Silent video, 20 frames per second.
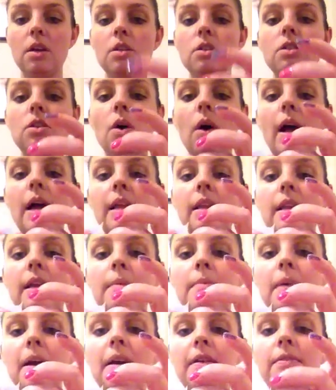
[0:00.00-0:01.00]
So I lay
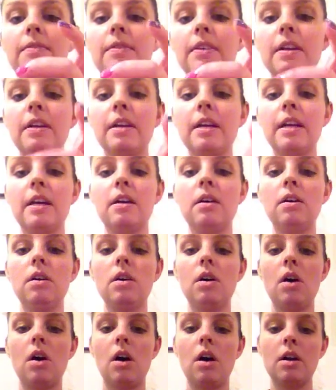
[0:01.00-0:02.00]
my fingernail
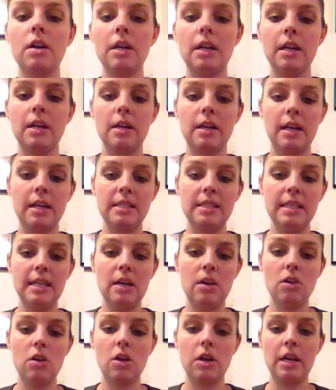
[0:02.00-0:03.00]
on here and I see
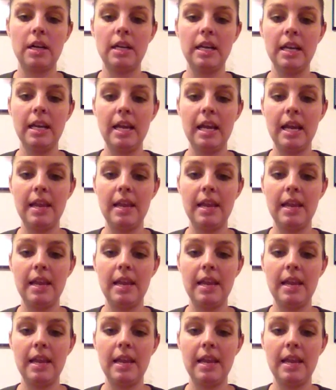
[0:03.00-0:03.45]
how long I need it,